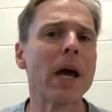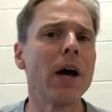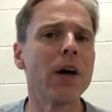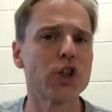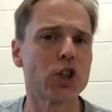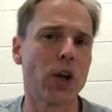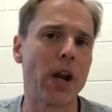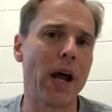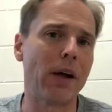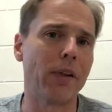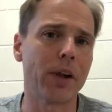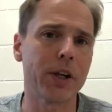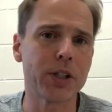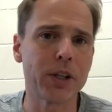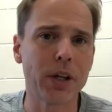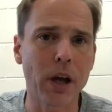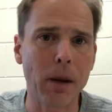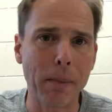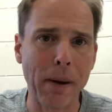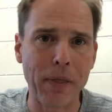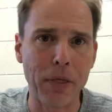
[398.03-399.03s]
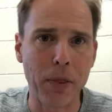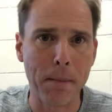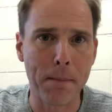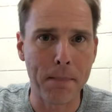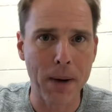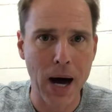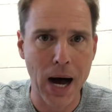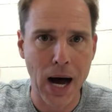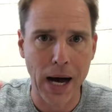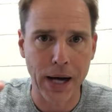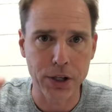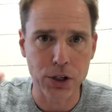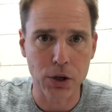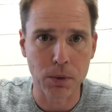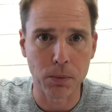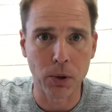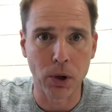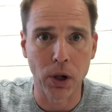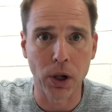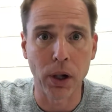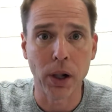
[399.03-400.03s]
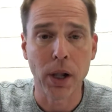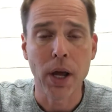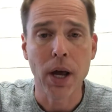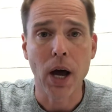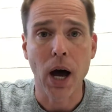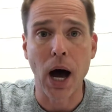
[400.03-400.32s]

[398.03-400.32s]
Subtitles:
So now let's think about the possible